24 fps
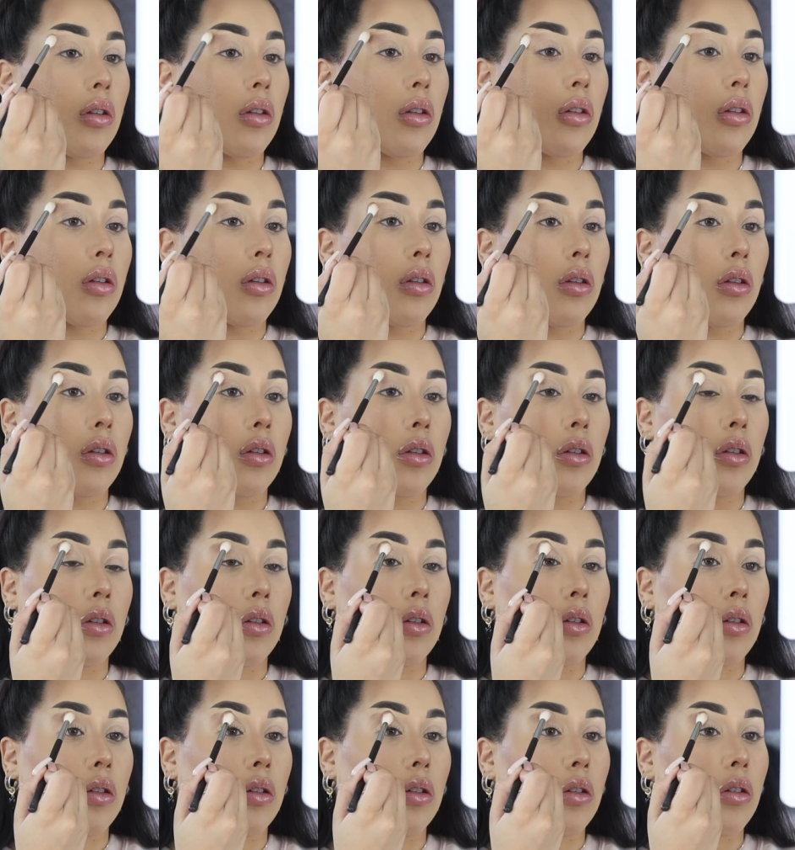
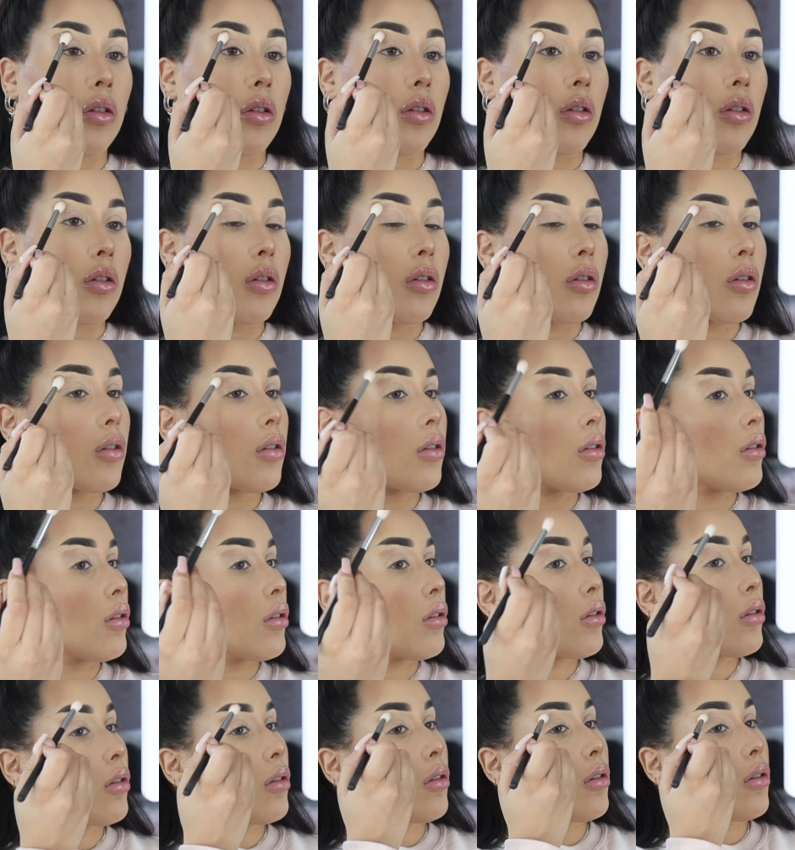
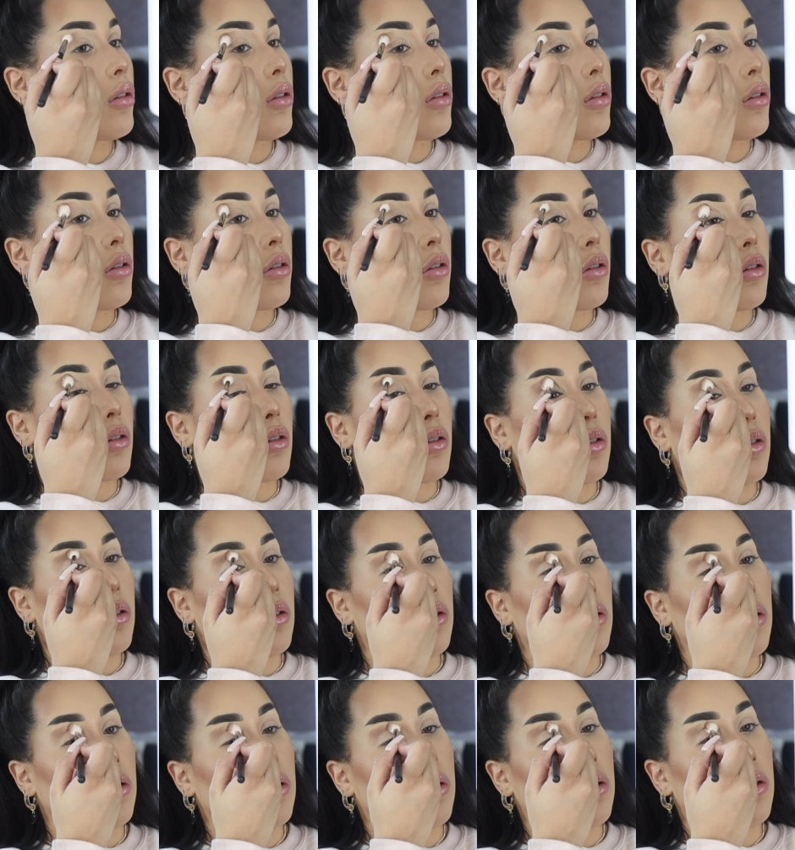
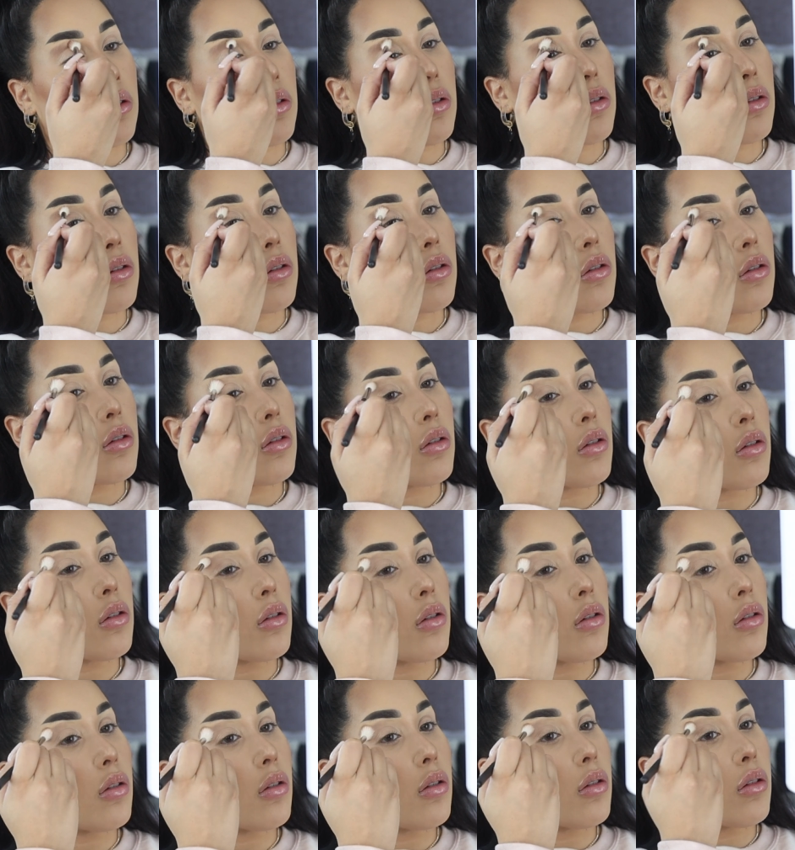
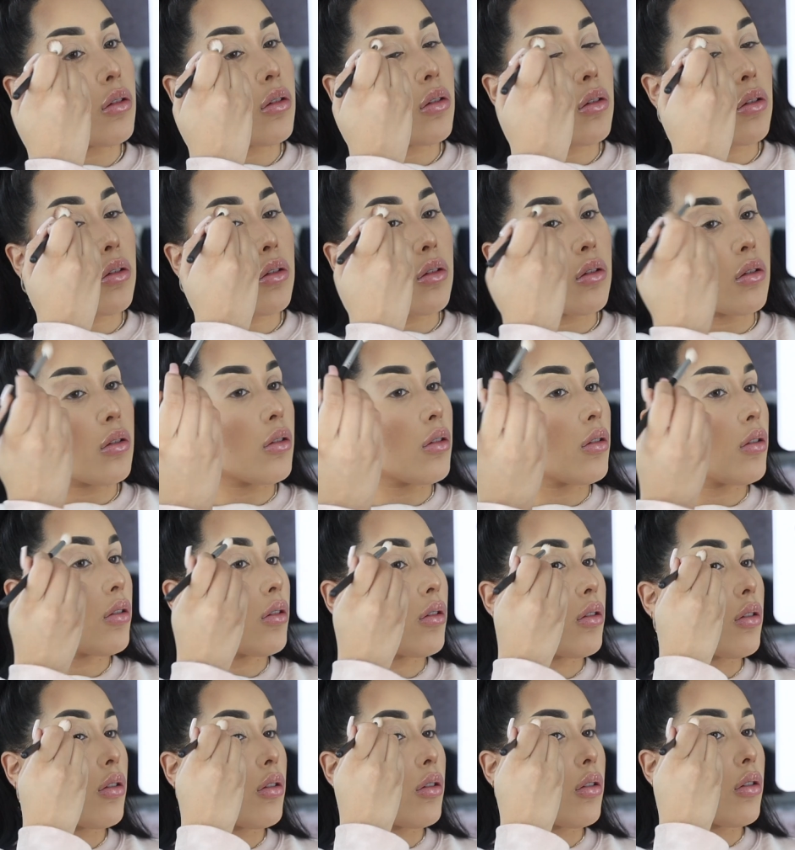
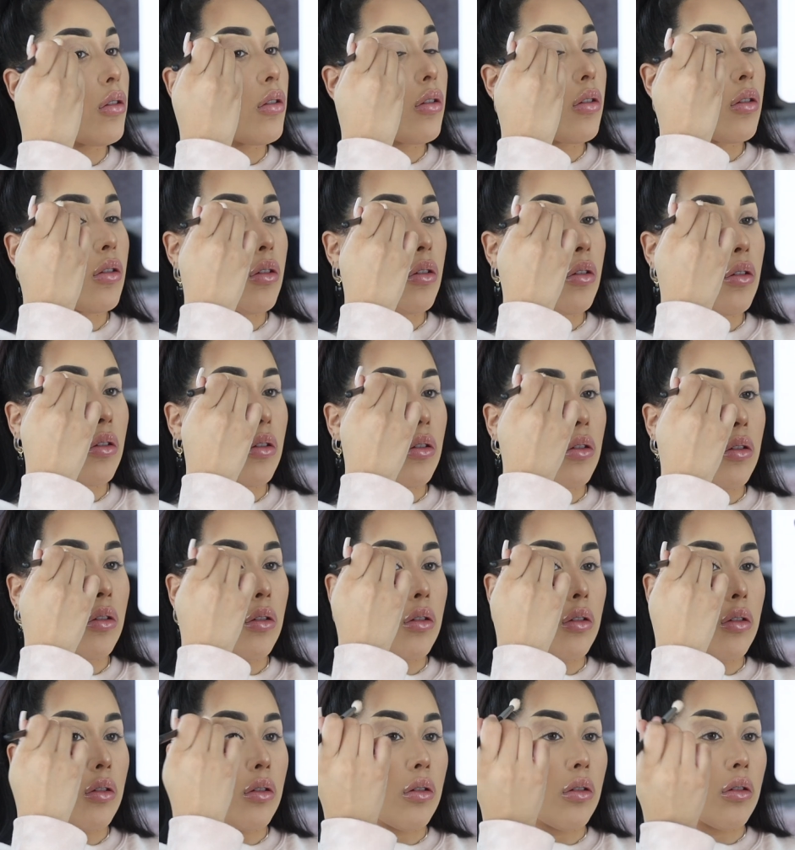
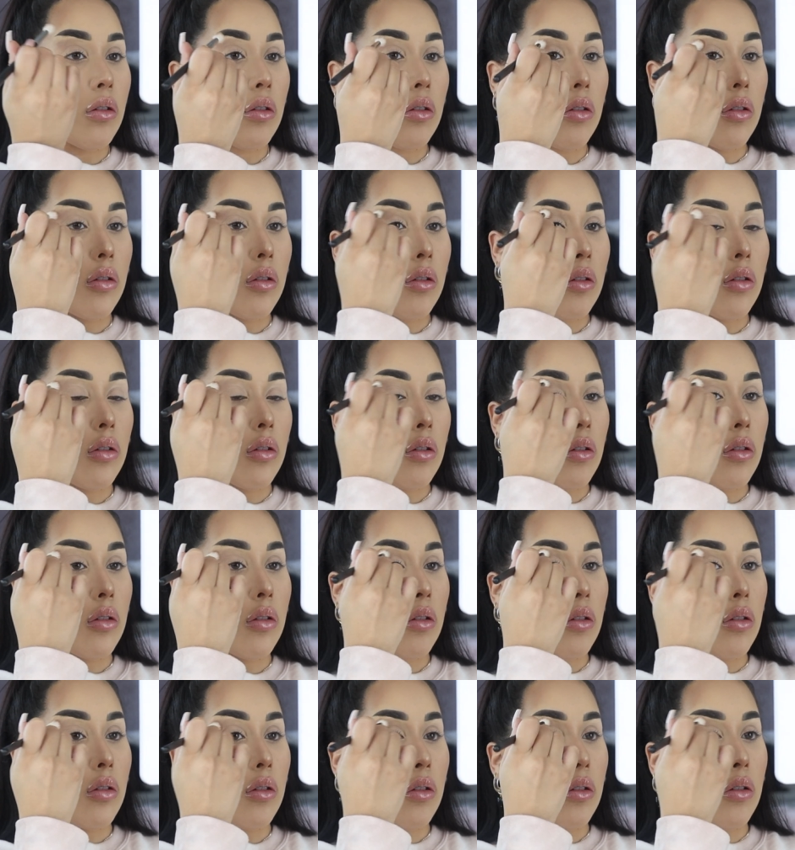
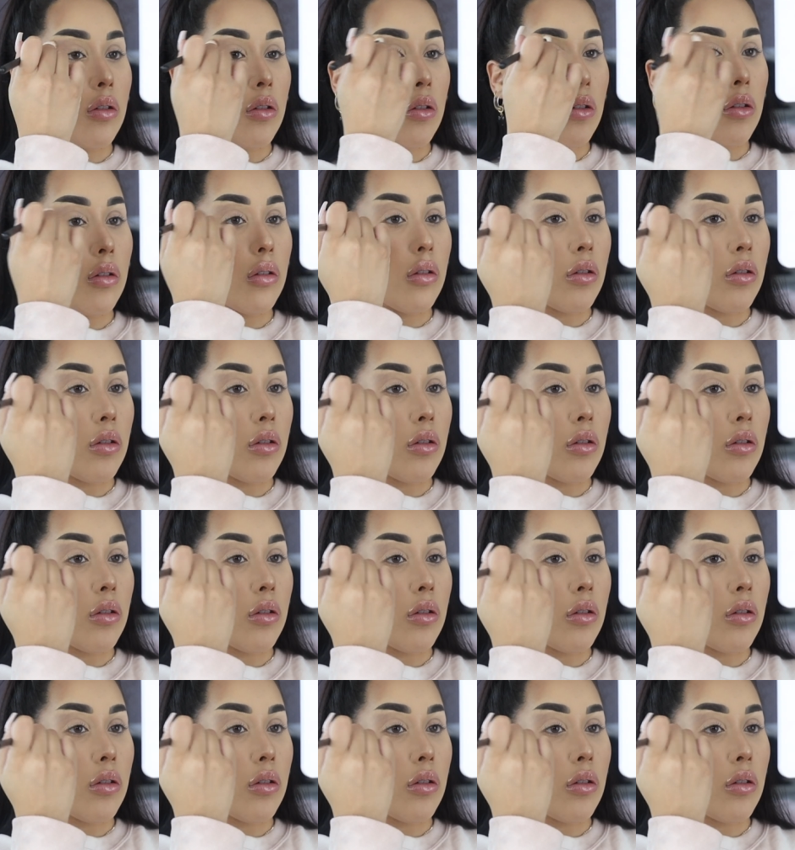[no speech]